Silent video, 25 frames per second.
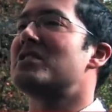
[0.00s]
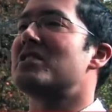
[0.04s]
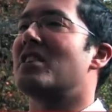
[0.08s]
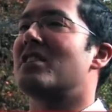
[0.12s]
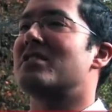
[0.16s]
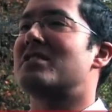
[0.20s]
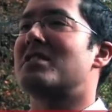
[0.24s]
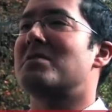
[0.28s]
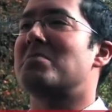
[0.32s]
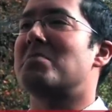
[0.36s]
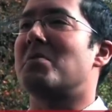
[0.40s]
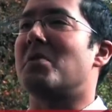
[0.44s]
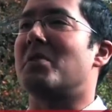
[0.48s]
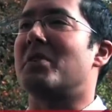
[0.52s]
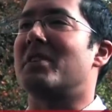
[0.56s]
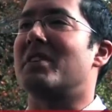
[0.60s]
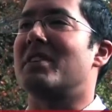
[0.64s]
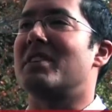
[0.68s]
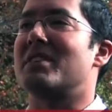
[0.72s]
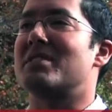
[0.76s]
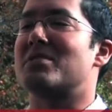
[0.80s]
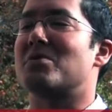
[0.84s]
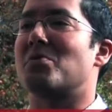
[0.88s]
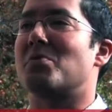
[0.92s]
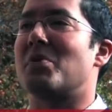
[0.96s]
starting point
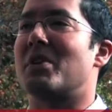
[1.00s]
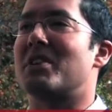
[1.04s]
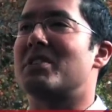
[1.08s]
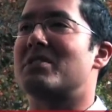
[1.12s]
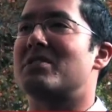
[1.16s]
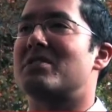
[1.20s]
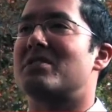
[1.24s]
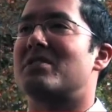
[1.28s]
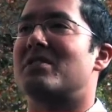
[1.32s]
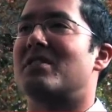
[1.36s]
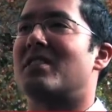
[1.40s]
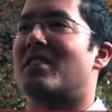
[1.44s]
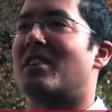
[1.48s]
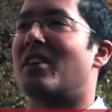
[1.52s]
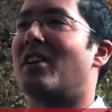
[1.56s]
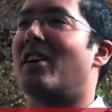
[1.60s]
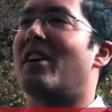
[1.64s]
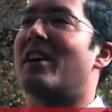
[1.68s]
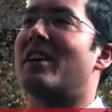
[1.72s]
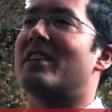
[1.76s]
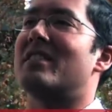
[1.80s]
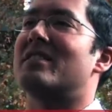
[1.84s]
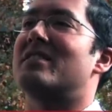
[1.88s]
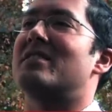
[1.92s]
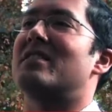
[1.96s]
is always the
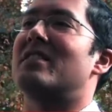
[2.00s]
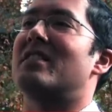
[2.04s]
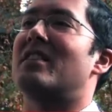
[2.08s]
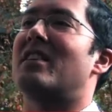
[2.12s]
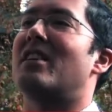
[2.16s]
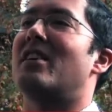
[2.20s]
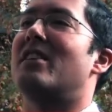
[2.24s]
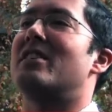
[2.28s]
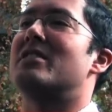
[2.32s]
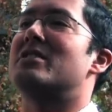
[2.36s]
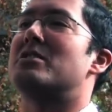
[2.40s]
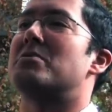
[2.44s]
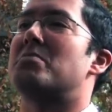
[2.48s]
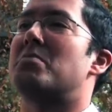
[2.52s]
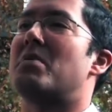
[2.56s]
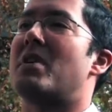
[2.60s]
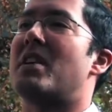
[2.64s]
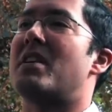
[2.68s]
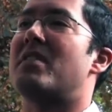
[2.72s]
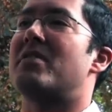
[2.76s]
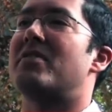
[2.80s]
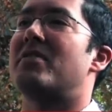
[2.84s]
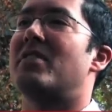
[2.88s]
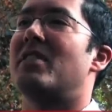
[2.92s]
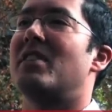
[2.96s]
client and the client's
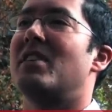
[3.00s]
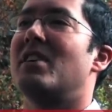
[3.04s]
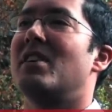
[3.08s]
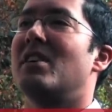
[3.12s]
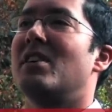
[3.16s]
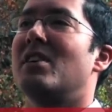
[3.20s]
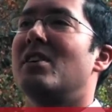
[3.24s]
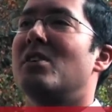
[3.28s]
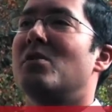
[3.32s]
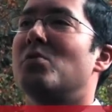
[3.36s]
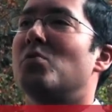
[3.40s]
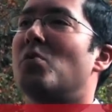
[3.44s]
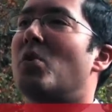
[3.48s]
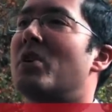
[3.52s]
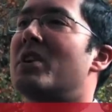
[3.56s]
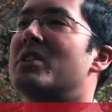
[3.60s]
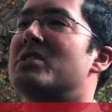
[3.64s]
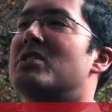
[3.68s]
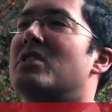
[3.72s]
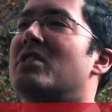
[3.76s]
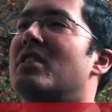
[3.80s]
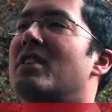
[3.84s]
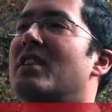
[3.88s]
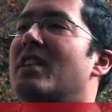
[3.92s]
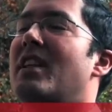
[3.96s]
brief. What
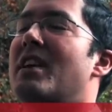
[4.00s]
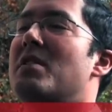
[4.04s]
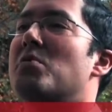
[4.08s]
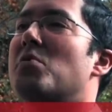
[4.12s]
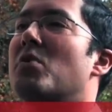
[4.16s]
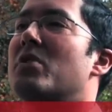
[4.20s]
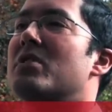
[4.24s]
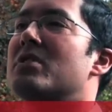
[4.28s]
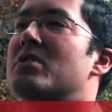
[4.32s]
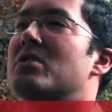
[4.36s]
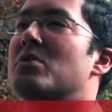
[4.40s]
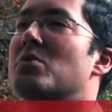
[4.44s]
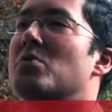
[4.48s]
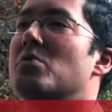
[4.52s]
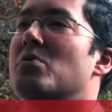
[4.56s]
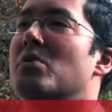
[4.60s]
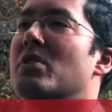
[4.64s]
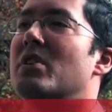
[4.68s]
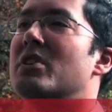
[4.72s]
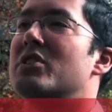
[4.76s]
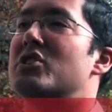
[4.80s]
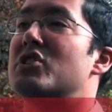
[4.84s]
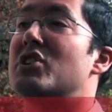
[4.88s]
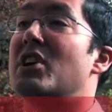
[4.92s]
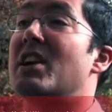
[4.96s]
is it that they want to
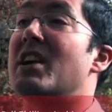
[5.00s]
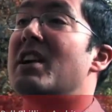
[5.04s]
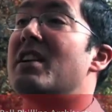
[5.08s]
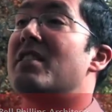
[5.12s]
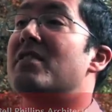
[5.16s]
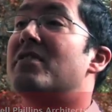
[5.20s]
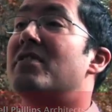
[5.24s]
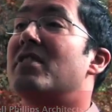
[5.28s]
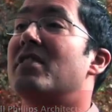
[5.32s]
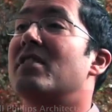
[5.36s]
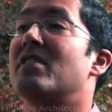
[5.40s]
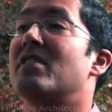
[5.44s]
achieve